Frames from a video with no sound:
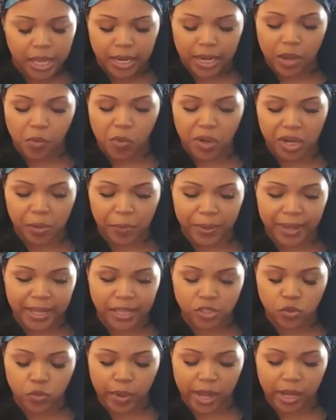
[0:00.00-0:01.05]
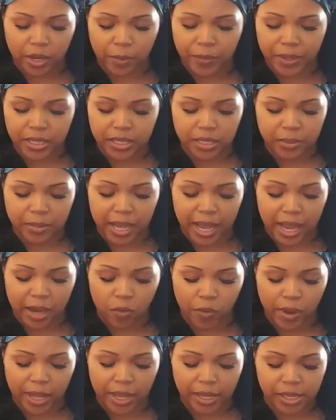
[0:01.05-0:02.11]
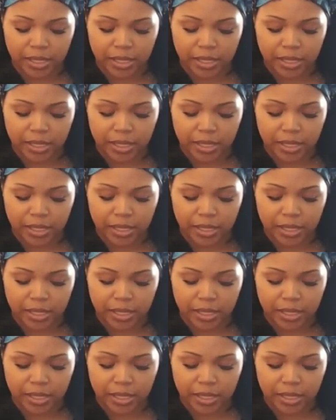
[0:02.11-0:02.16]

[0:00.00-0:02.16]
they wanted to paint you out to be some kind of way.